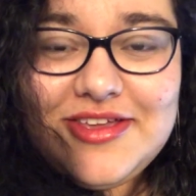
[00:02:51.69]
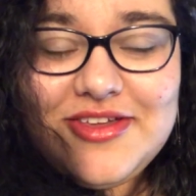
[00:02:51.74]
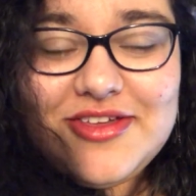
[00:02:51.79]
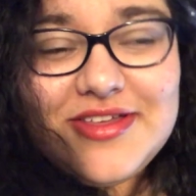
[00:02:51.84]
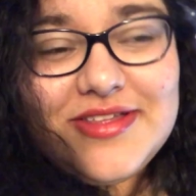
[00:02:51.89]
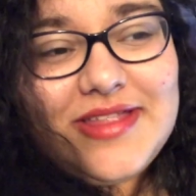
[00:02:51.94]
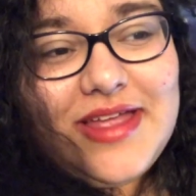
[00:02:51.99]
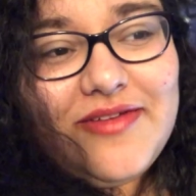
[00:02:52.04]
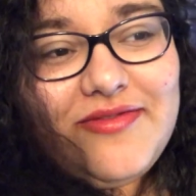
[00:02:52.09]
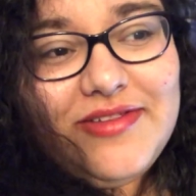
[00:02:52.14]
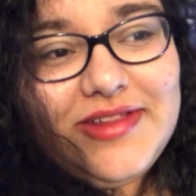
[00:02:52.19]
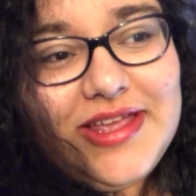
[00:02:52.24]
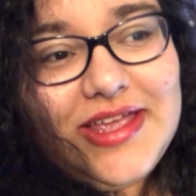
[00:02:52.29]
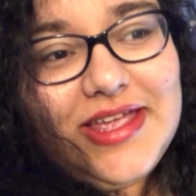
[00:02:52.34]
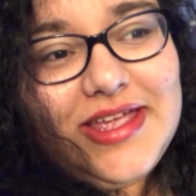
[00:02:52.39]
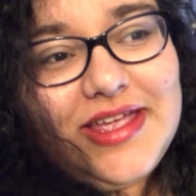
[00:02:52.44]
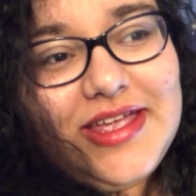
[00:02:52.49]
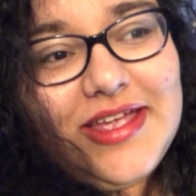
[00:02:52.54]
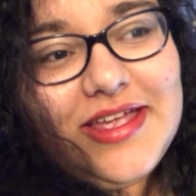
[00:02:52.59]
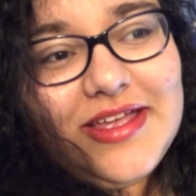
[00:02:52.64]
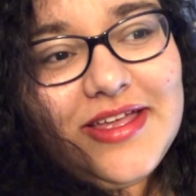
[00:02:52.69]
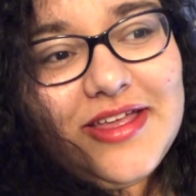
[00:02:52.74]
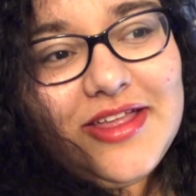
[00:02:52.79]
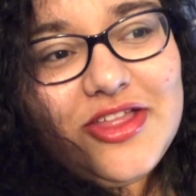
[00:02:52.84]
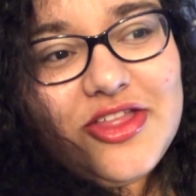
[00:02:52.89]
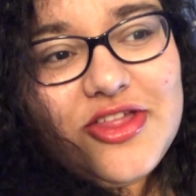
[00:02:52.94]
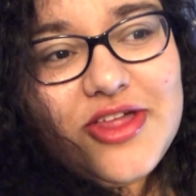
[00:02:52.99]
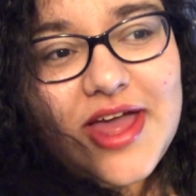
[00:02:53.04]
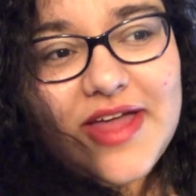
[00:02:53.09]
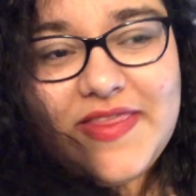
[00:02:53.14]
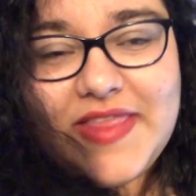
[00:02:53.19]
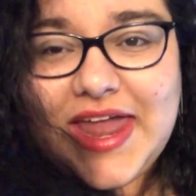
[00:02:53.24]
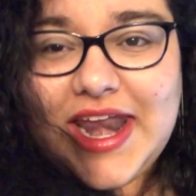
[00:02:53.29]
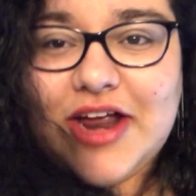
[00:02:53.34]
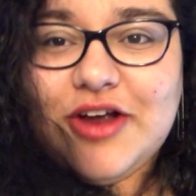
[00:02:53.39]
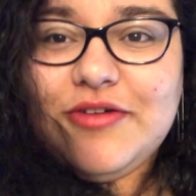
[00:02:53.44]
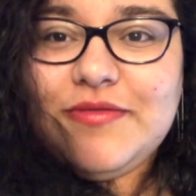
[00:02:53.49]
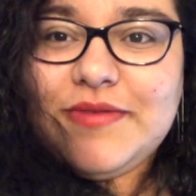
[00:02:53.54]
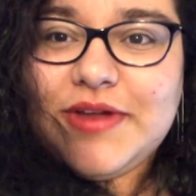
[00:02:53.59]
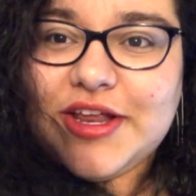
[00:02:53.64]
you should definitely check
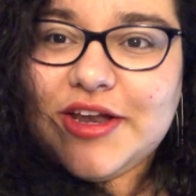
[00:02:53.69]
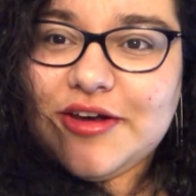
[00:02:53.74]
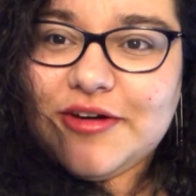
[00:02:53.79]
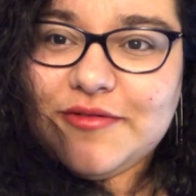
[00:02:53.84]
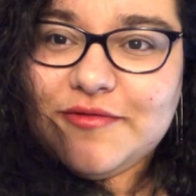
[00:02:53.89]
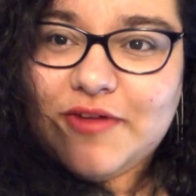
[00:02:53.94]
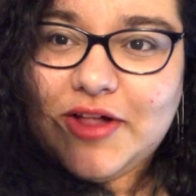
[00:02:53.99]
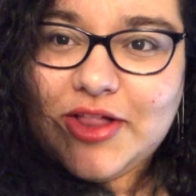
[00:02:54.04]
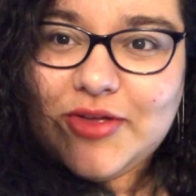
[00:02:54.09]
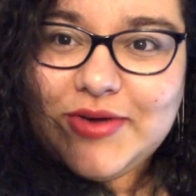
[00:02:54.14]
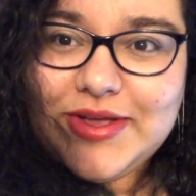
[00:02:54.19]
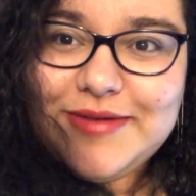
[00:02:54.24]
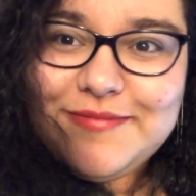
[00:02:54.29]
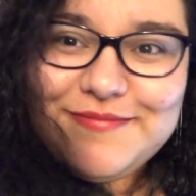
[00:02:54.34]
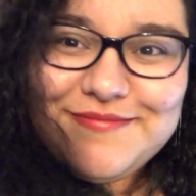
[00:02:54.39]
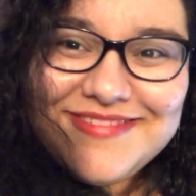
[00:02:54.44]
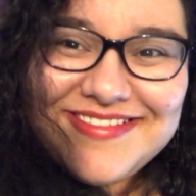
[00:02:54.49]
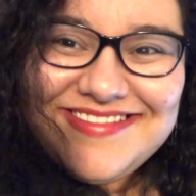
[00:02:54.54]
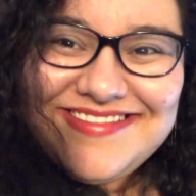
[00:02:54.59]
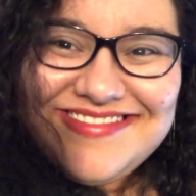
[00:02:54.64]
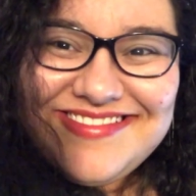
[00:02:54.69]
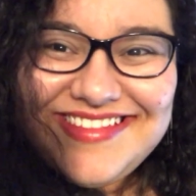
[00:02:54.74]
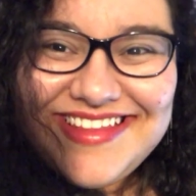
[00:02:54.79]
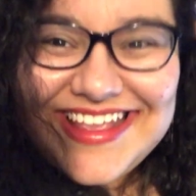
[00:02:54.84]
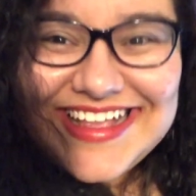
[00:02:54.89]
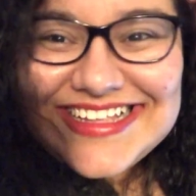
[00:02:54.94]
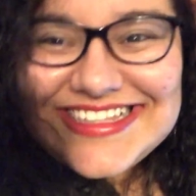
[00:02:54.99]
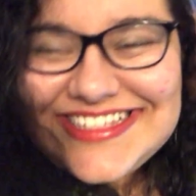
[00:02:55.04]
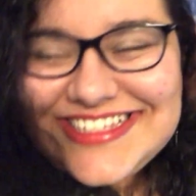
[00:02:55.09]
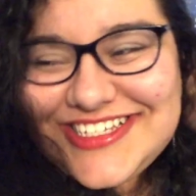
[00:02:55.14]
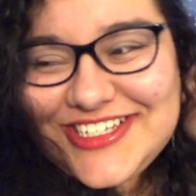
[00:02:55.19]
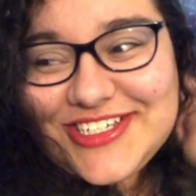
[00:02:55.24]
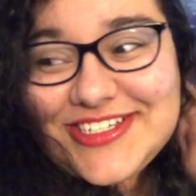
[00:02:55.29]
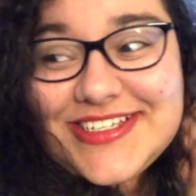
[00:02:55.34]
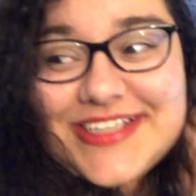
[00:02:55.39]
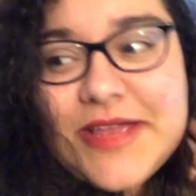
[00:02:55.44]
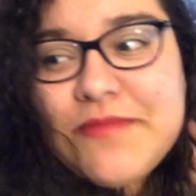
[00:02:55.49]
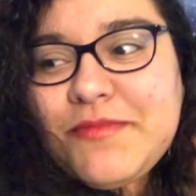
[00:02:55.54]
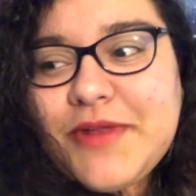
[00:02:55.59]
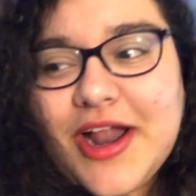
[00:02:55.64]
that out and follow it. It's
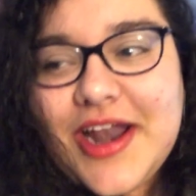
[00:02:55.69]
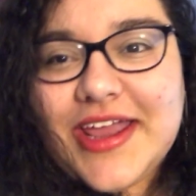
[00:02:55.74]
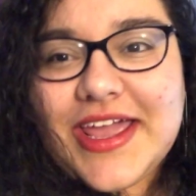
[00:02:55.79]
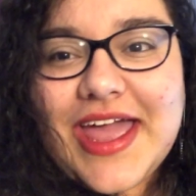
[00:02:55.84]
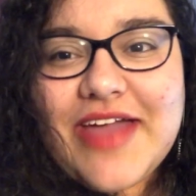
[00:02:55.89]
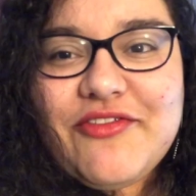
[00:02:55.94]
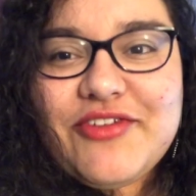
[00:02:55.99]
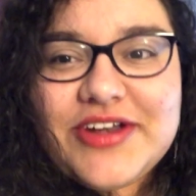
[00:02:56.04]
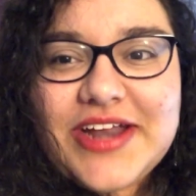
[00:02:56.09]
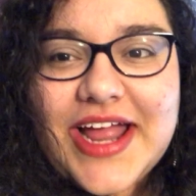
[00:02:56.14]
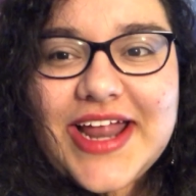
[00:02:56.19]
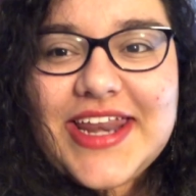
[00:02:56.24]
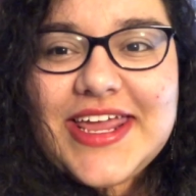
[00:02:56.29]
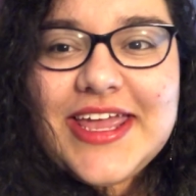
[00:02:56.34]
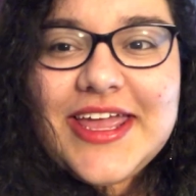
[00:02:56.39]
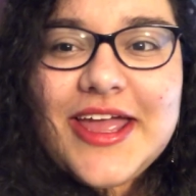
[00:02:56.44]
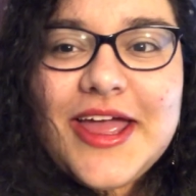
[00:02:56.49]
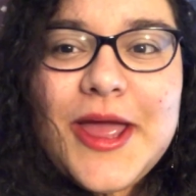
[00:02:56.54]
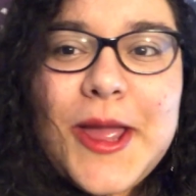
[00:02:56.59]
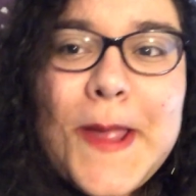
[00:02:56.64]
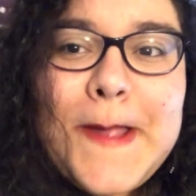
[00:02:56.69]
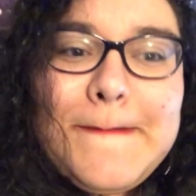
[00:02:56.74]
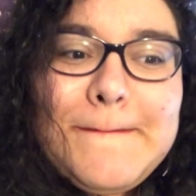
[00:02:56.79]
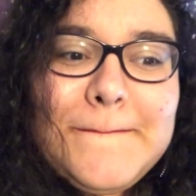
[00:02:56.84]
just Hypnotic Aphrodite,